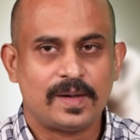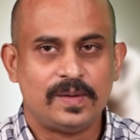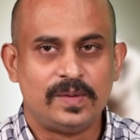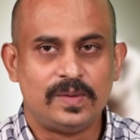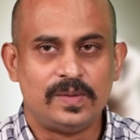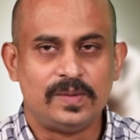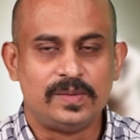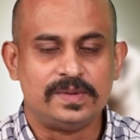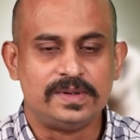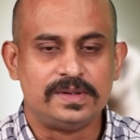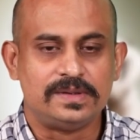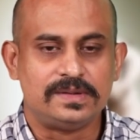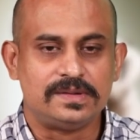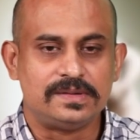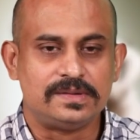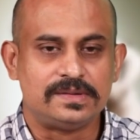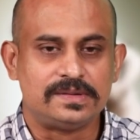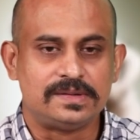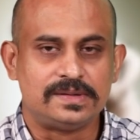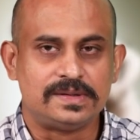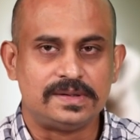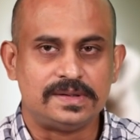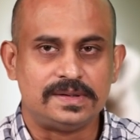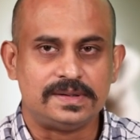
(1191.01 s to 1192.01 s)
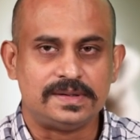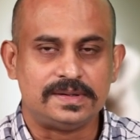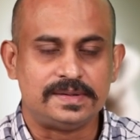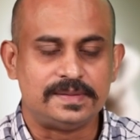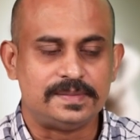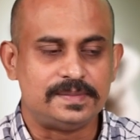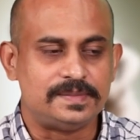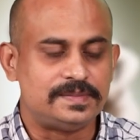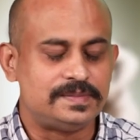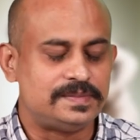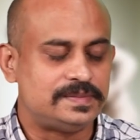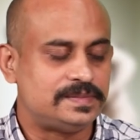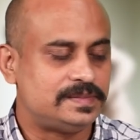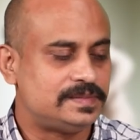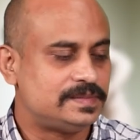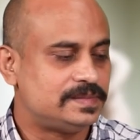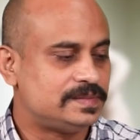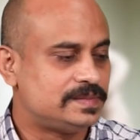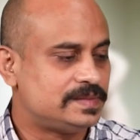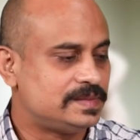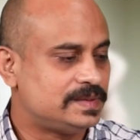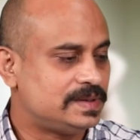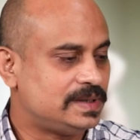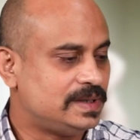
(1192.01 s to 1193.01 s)
over
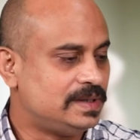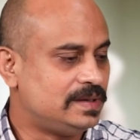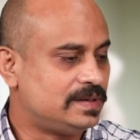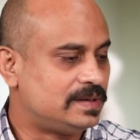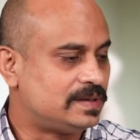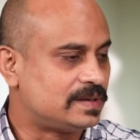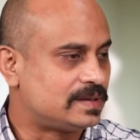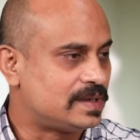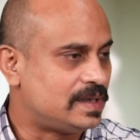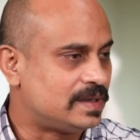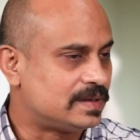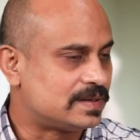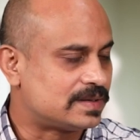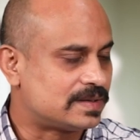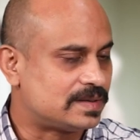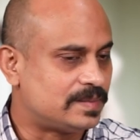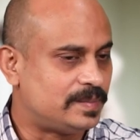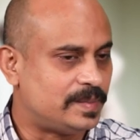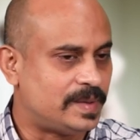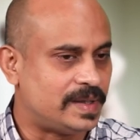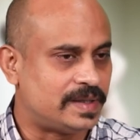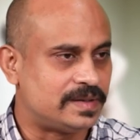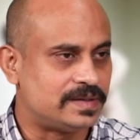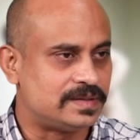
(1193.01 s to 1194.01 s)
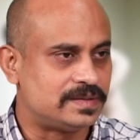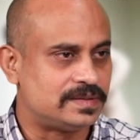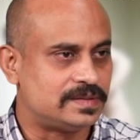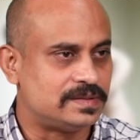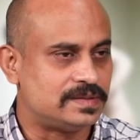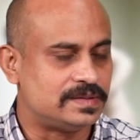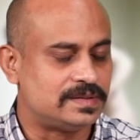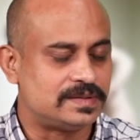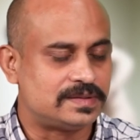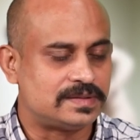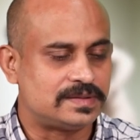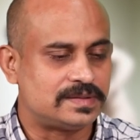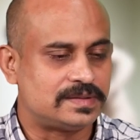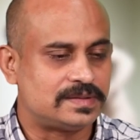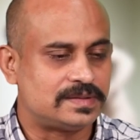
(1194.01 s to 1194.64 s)
inter-caste marriages